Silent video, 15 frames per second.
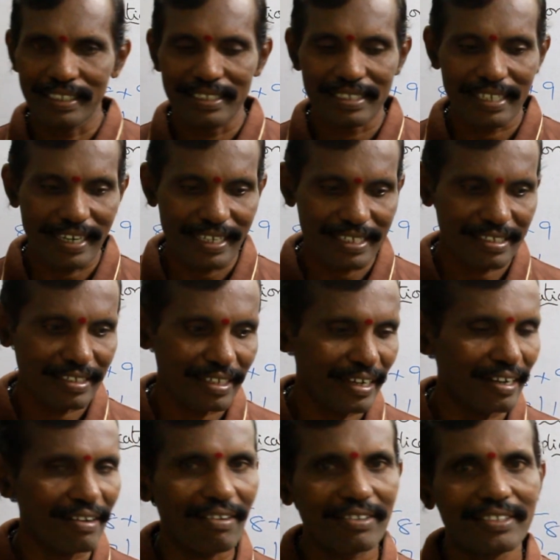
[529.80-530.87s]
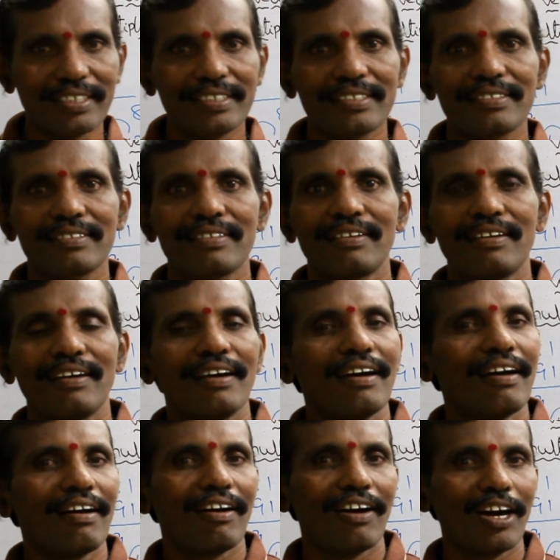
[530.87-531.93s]
these tricks and logics.
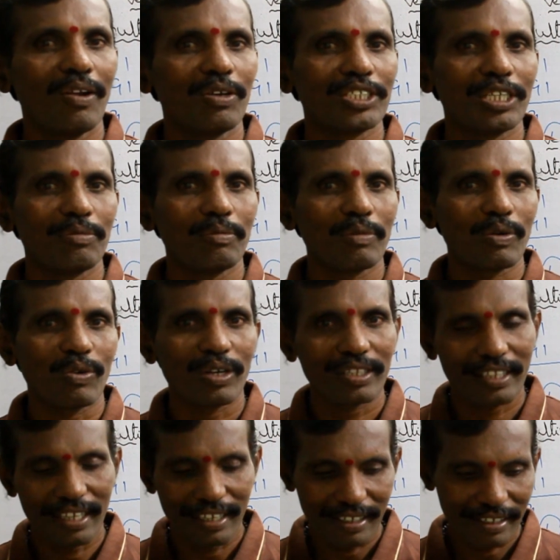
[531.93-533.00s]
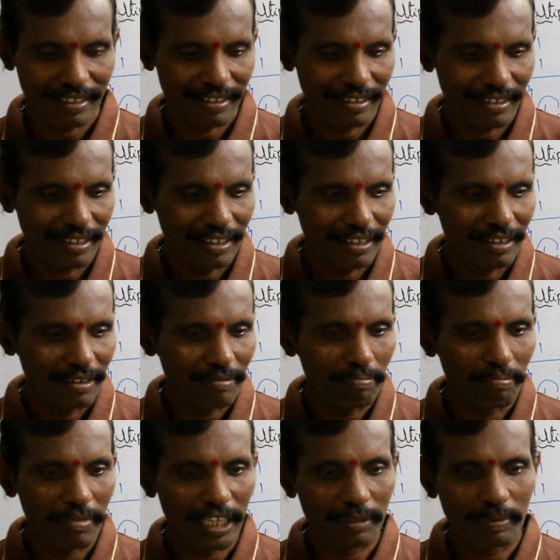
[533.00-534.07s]
Always remember one thing.
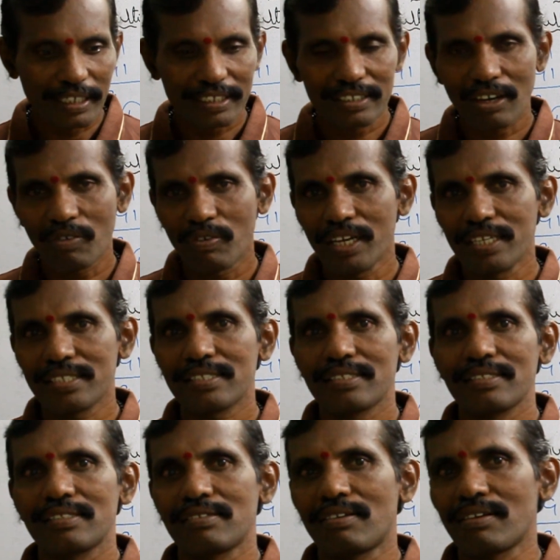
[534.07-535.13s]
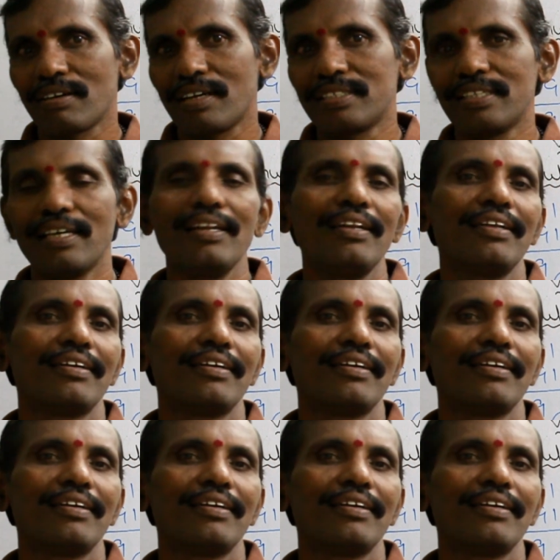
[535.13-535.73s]
Mathematics is always not hassle,